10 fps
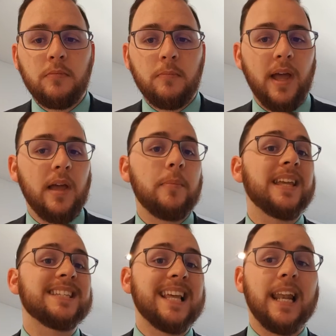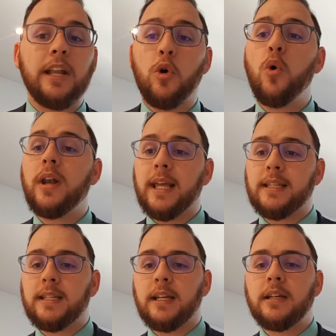may it be selling or
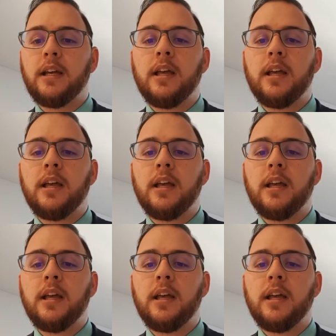leasing,